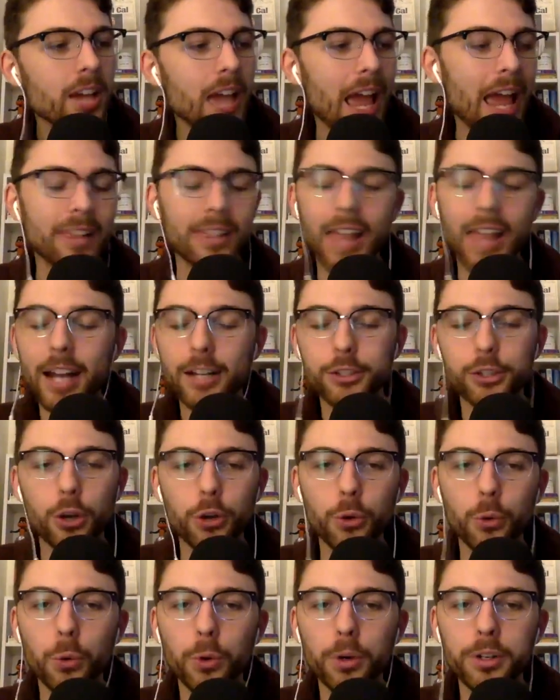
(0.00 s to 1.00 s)
at
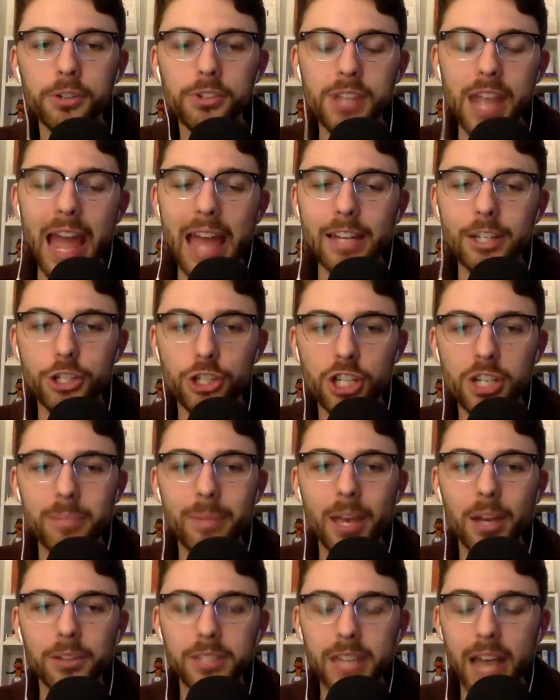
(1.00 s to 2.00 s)

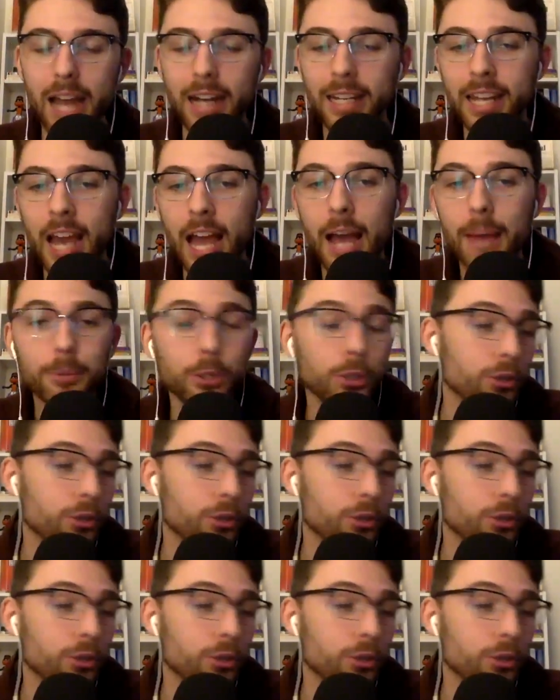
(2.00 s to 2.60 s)
lockedonorioles@gmail.com.